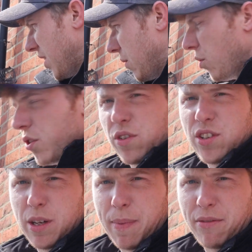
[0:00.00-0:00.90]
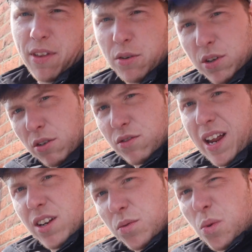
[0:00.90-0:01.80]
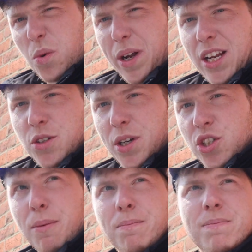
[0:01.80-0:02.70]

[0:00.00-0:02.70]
that water's risen above those vents, we'll get it switched on.